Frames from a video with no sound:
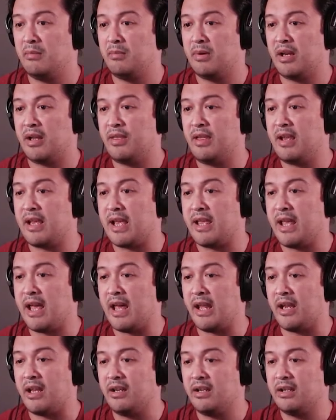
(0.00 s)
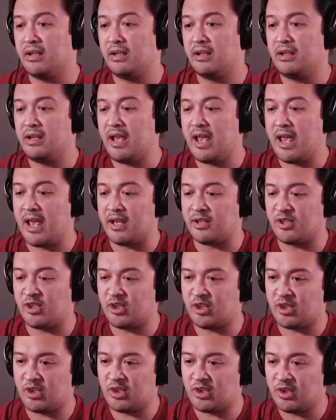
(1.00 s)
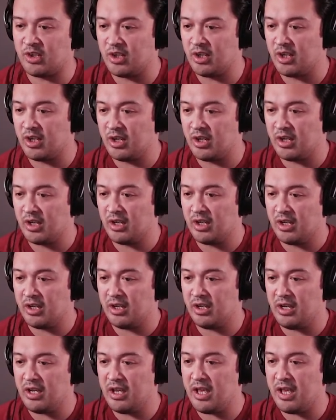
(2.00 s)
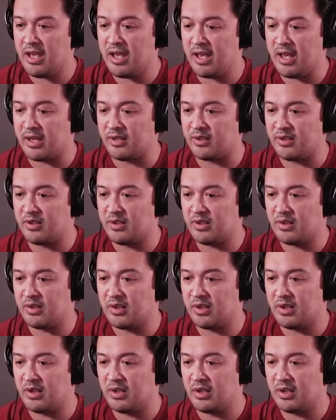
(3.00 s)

But I think I got it. Yes. Yes.